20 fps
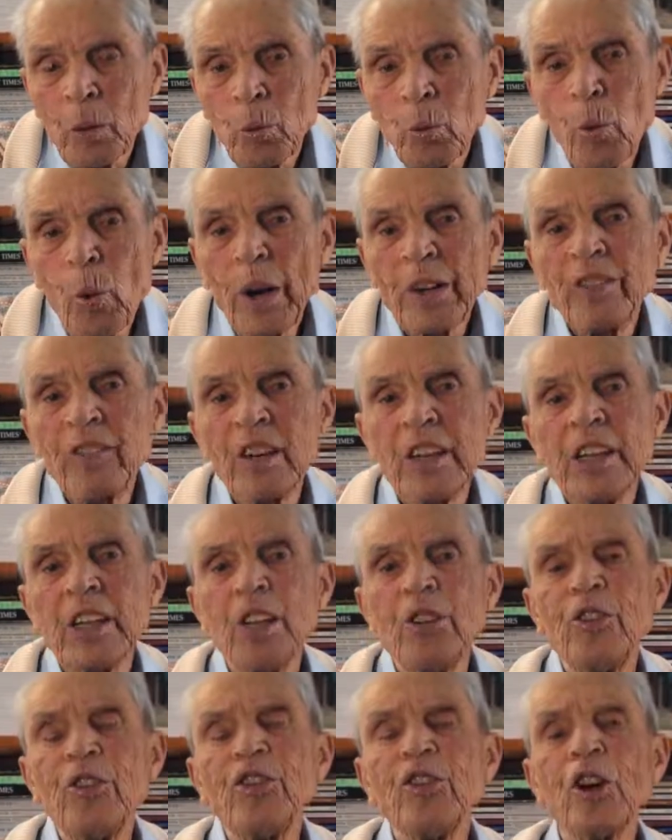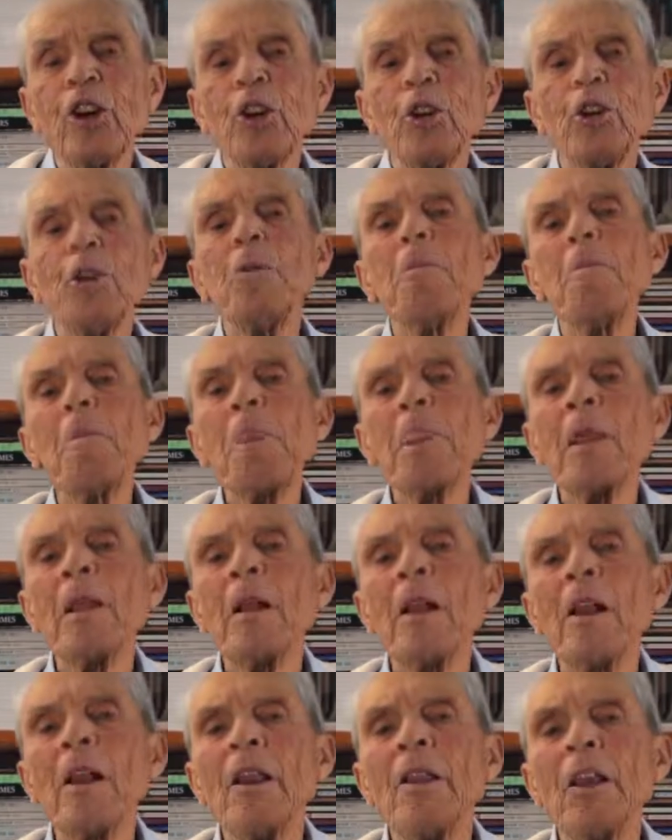Wesley had shown
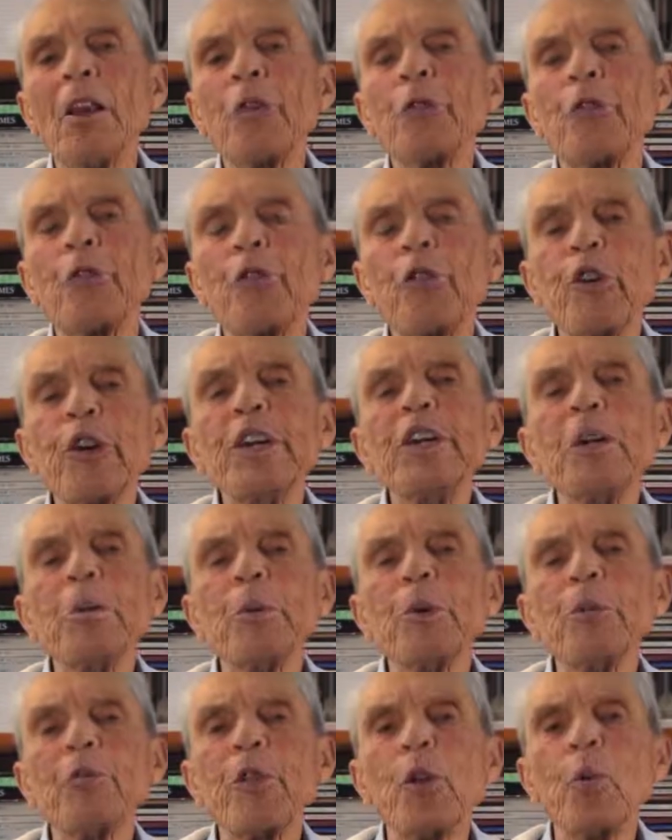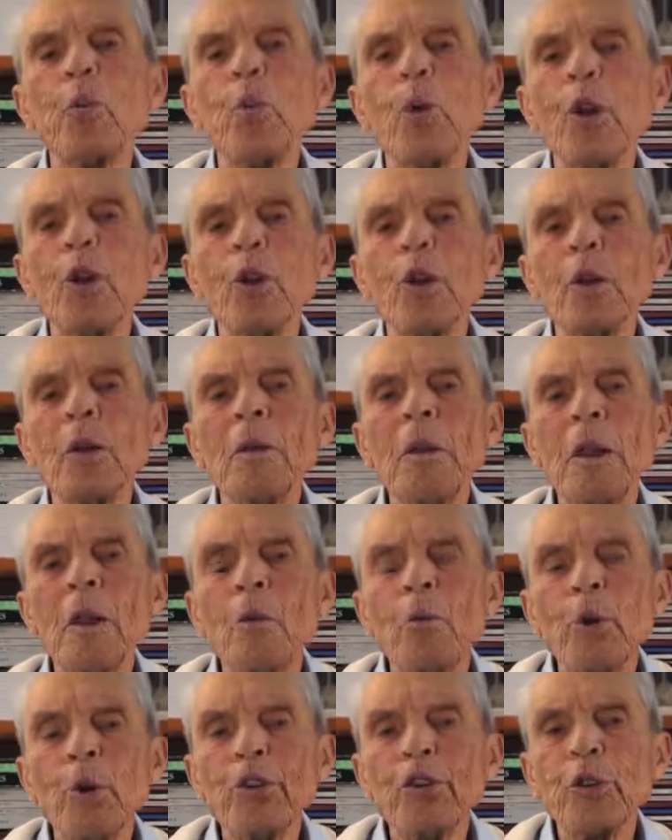that freedom of the will
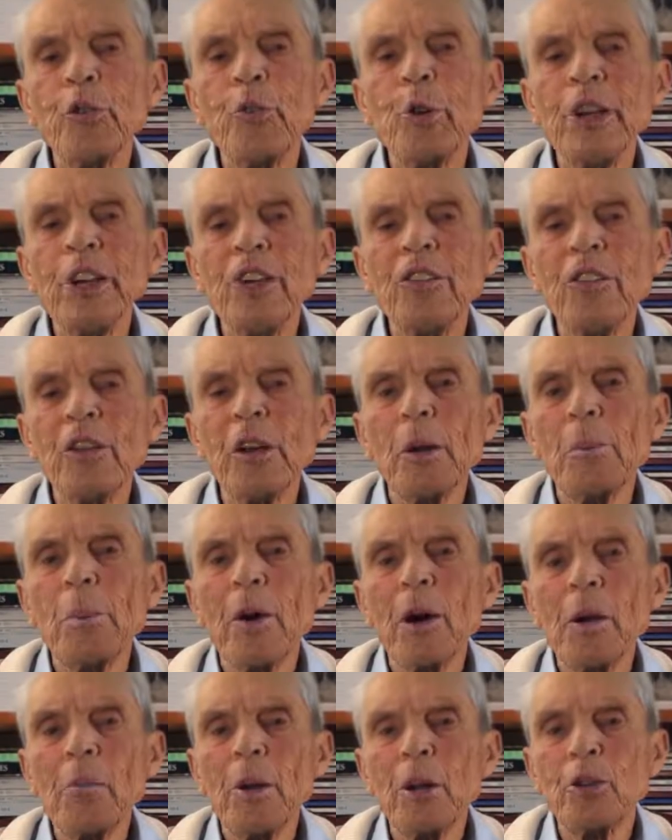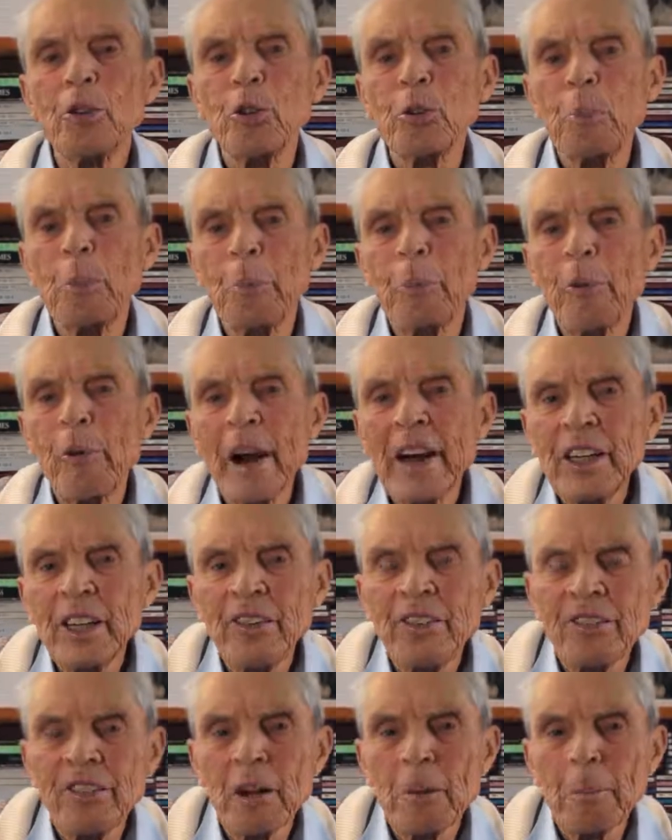was the reason the Bible could
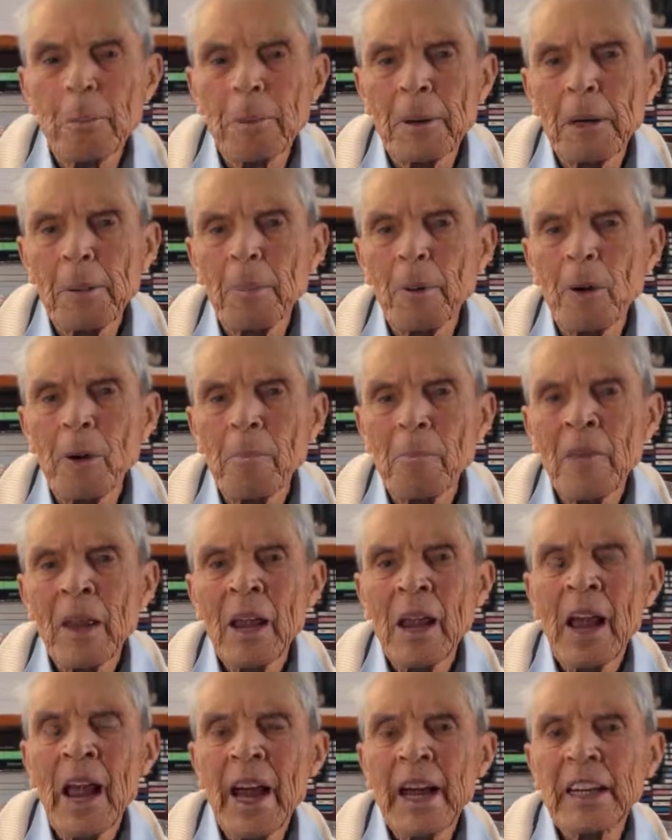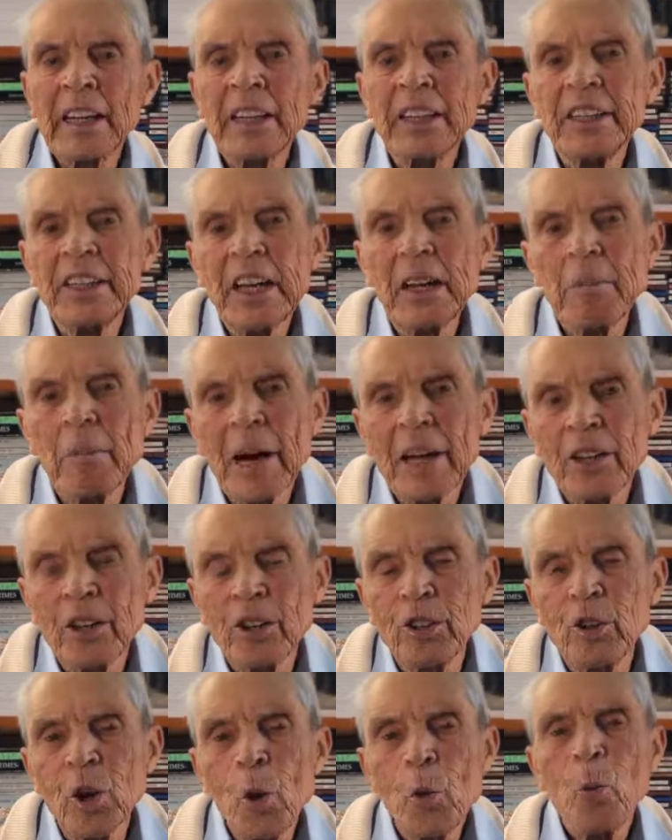praise some people and condemn
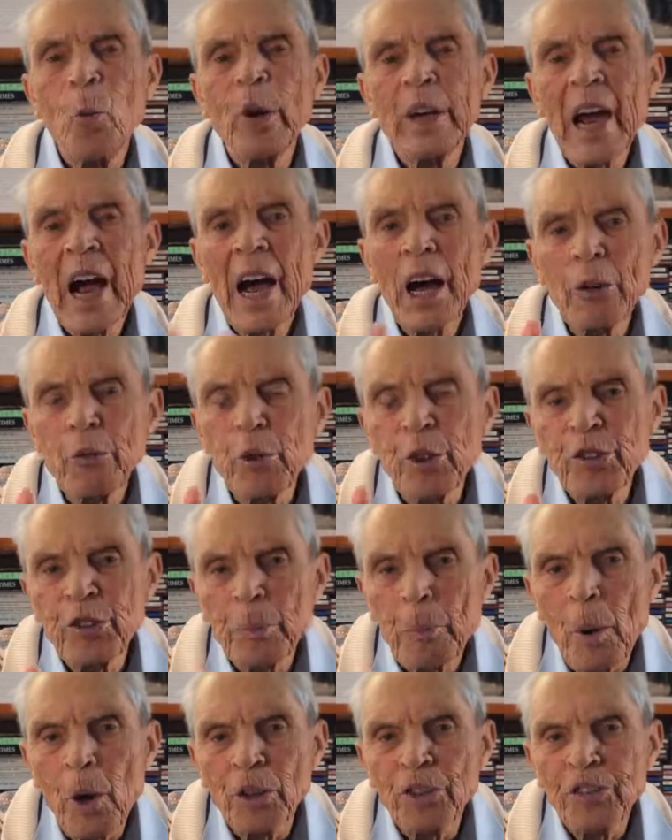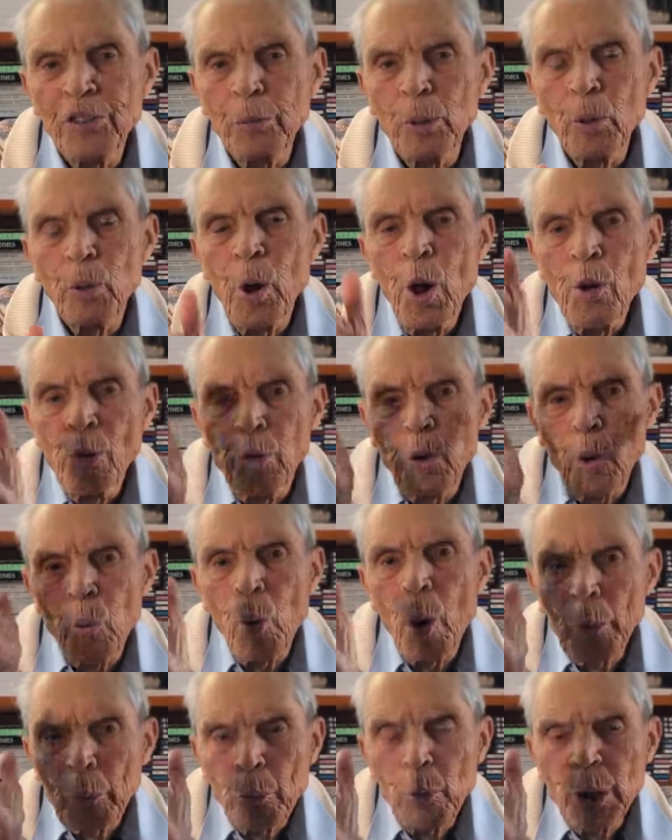others. We are responsible for
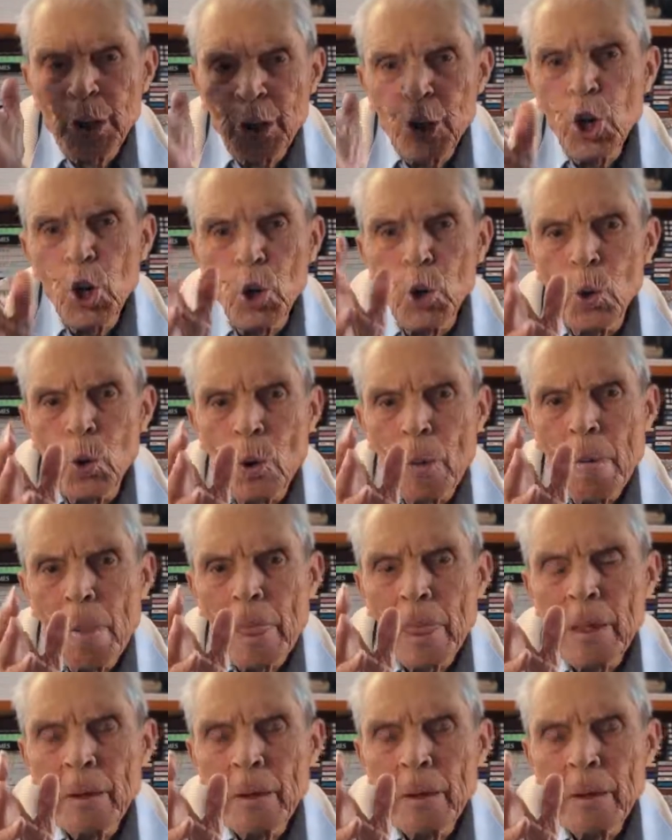what we do.